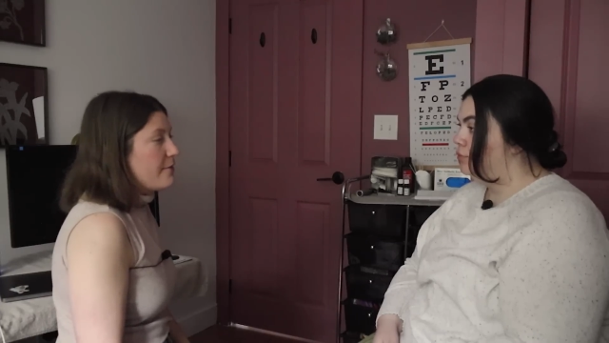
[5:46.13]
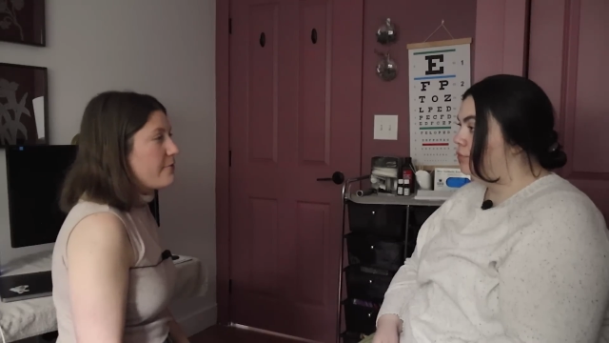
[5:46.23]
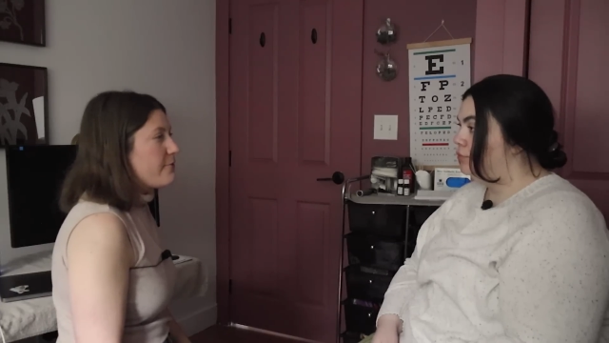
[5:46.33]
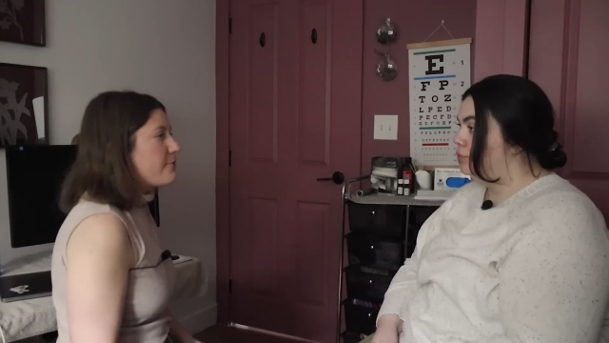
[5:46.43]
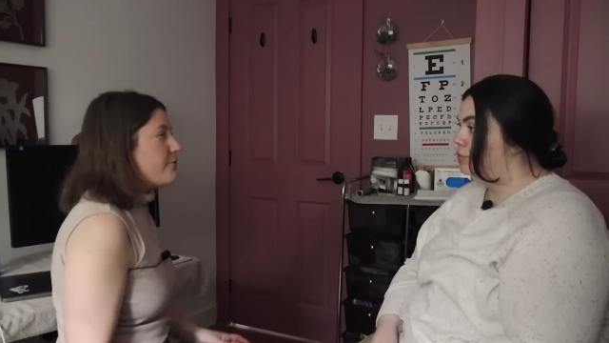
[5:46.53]

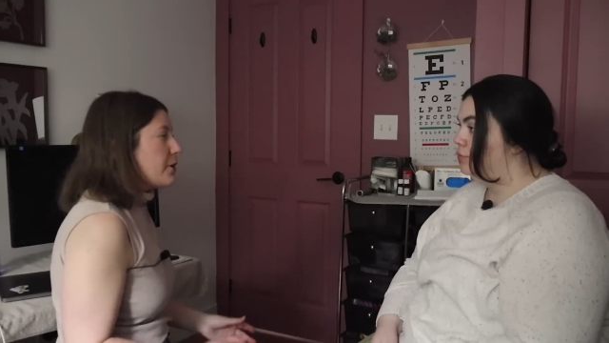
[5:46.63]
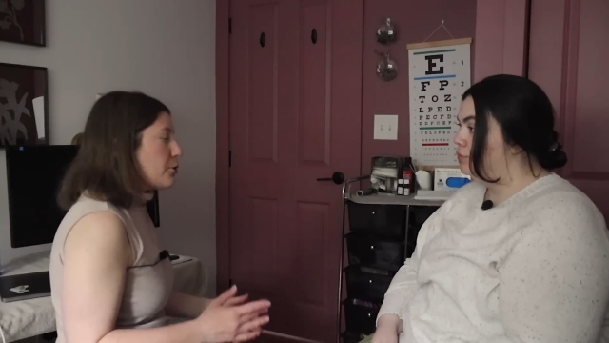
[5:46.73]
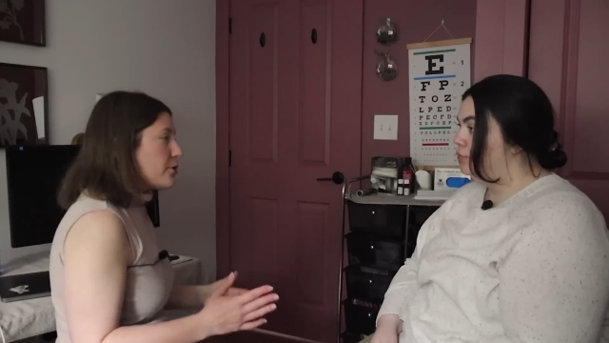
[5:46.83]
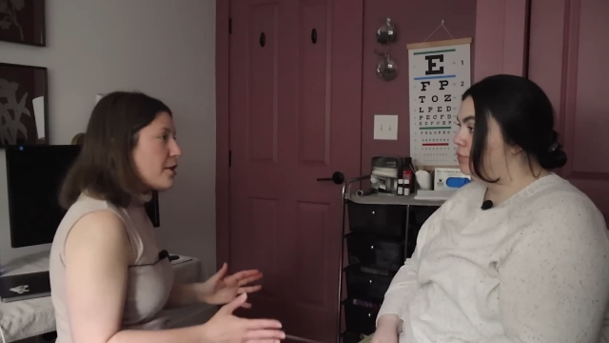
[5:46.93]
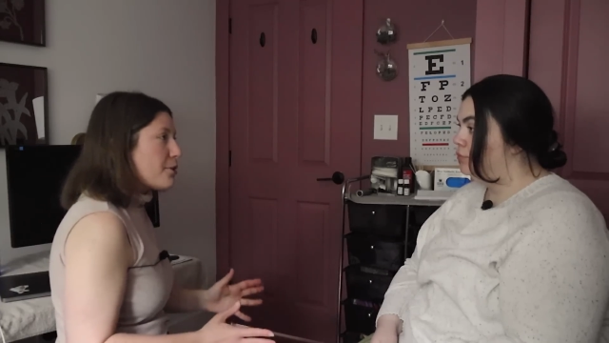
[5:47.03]

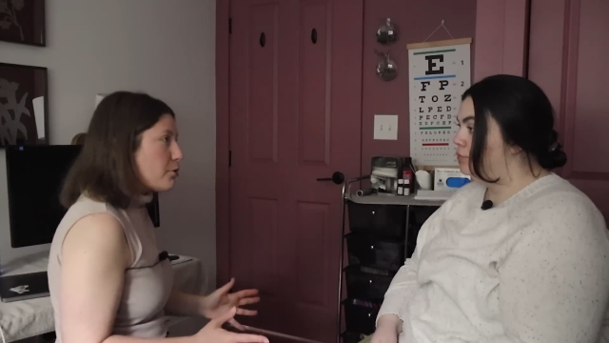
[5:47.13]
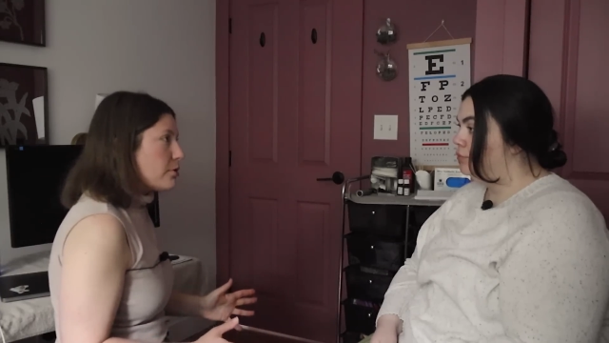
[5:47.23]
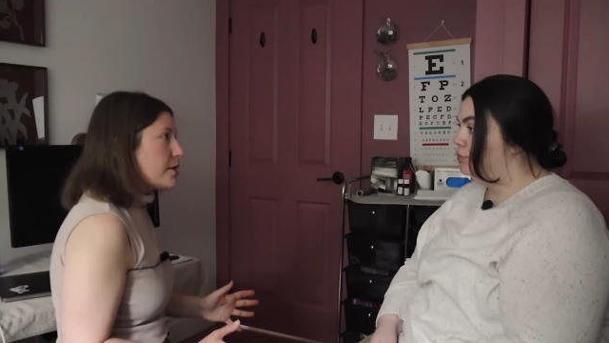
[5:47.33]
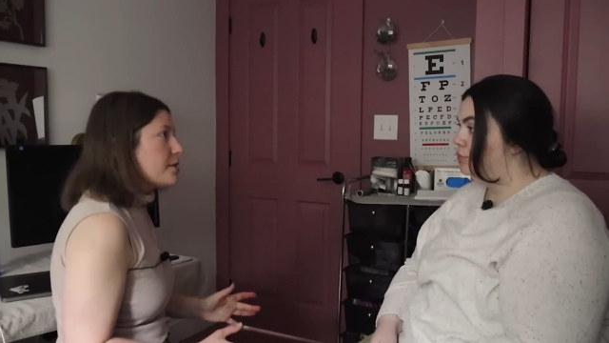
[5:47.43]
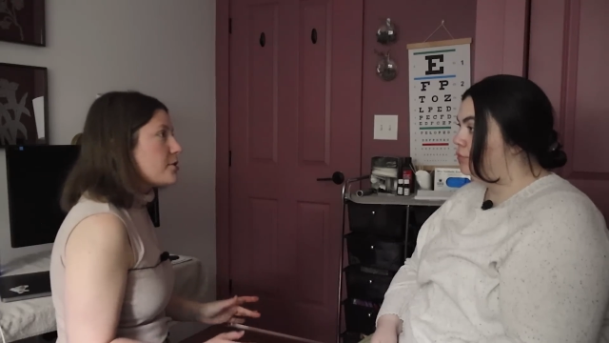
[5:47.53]
fairly
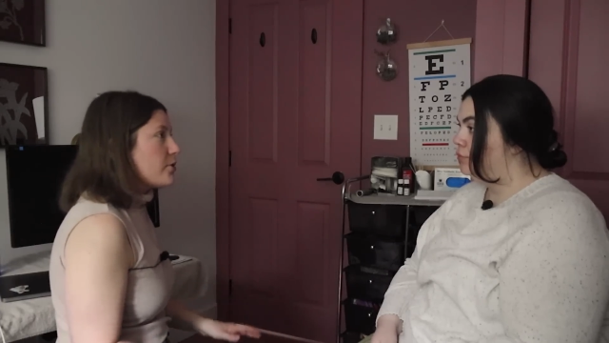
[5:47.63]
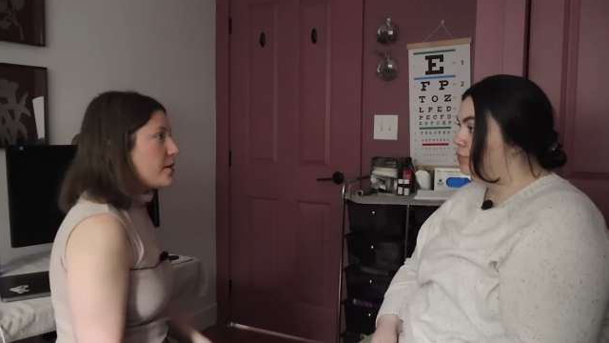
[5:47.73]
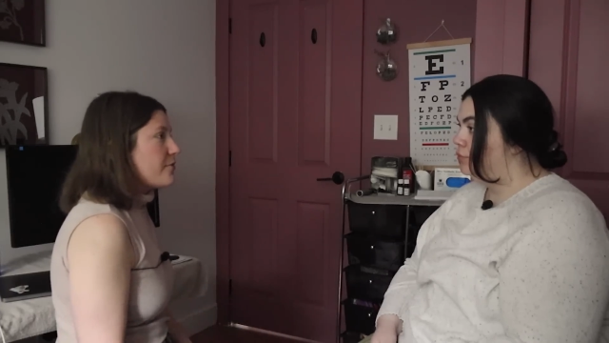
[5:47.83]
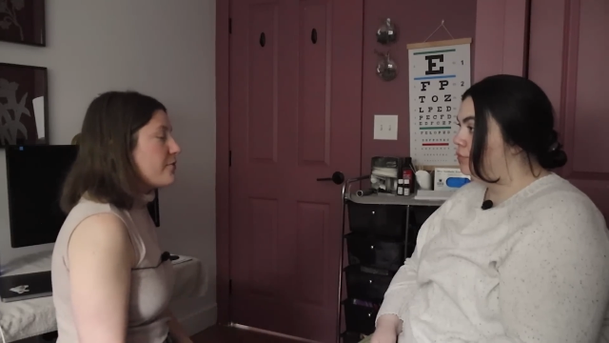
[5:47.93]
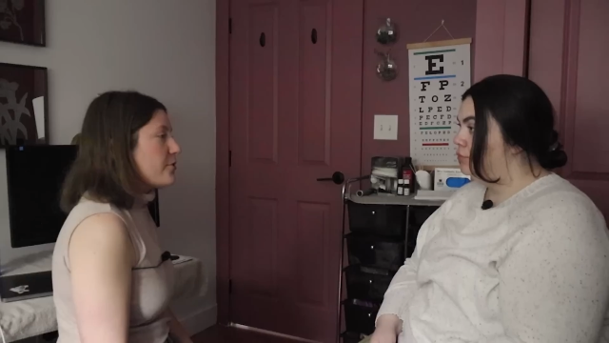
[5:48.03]
thoroughly so I
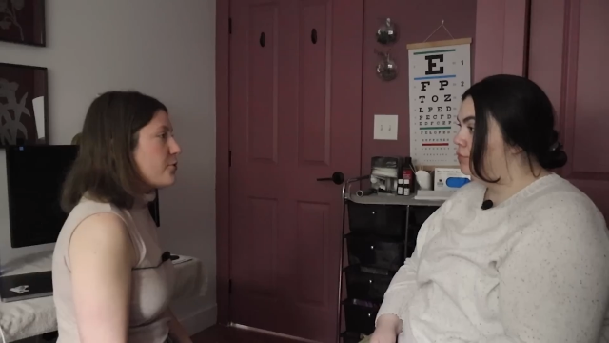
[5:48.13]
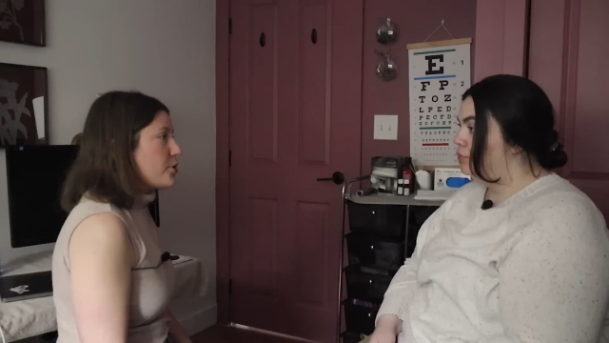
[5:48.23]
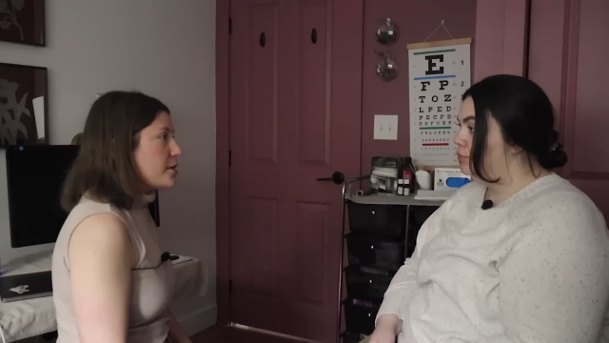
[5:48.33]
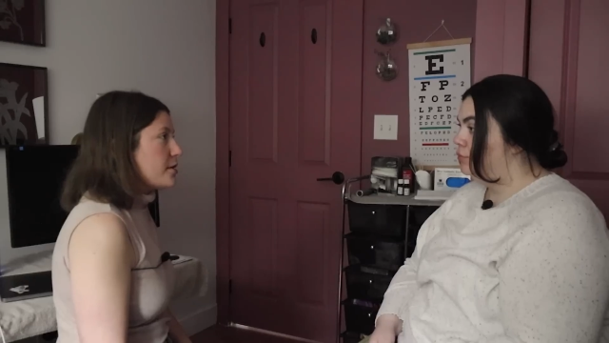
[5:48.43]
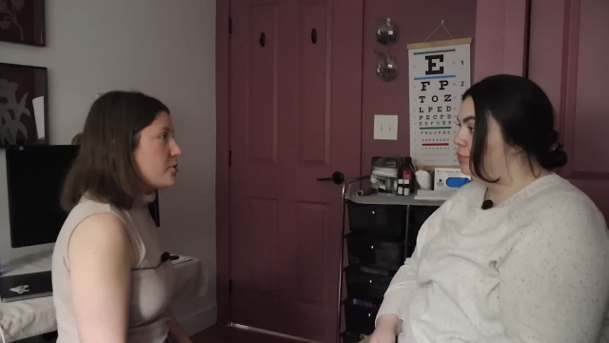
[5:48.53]
can feel for
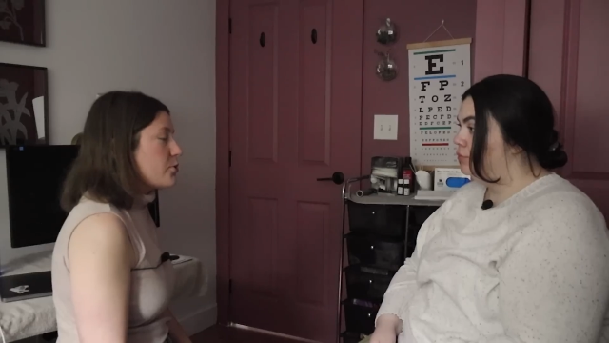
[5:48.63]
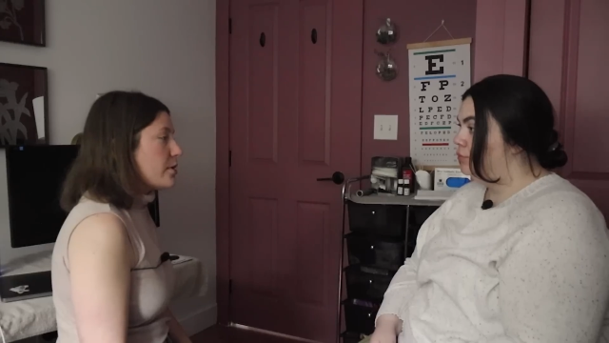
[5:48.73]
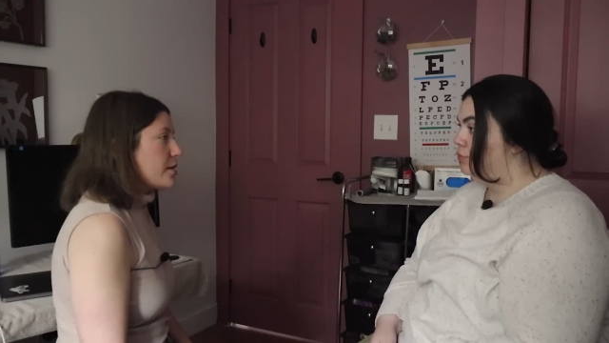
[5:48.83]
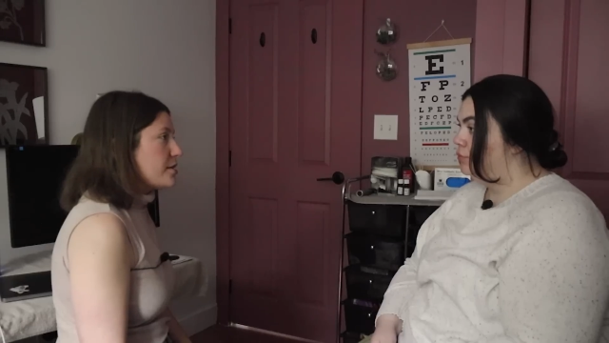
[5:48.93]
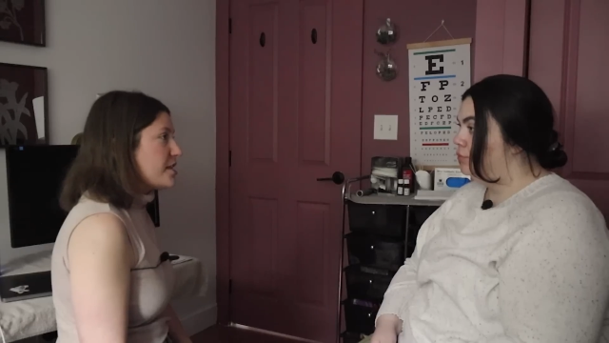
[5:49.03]
any
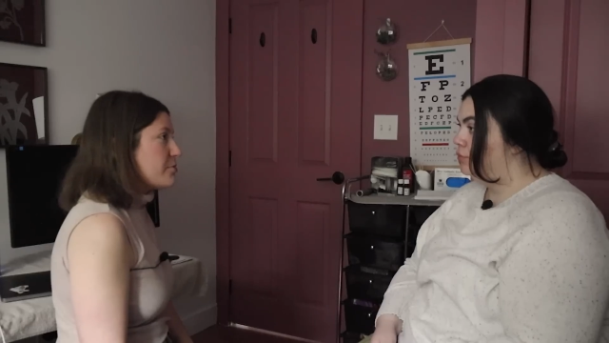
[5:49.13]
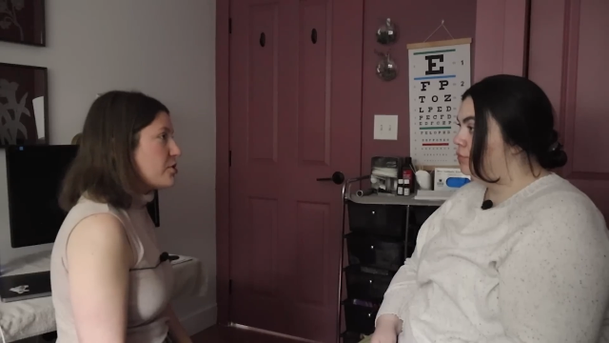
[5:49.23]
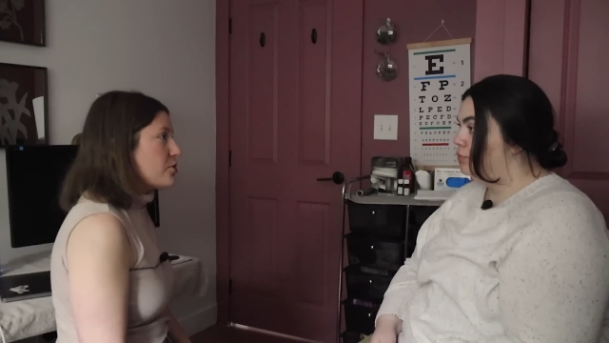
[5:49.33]
swelling, edema,